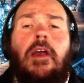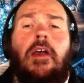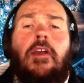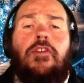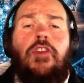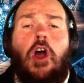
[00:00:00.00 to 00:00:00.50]

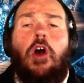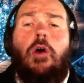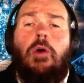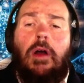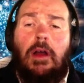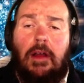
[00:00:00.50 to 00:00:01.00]

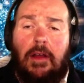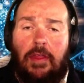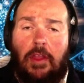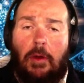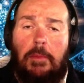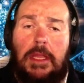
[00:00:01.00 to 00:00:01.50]
So
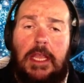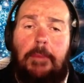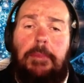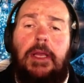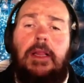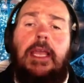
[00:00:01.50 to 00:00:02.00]
they're
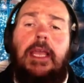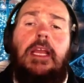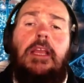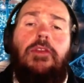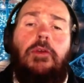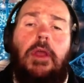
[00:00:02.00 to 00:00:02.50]

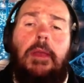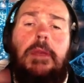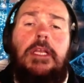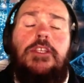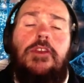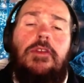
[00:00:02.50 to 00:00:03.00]
manipulating through
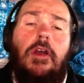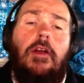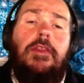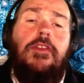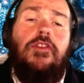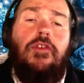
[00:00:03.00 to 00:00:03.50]
images
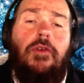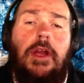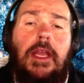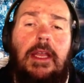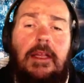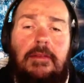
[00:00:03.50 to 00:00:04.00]
on the
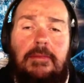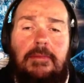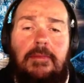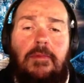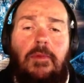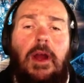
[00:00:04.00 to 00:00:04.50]
screen,
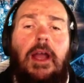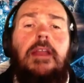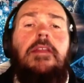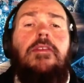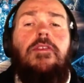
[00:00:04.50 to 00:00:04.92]
right?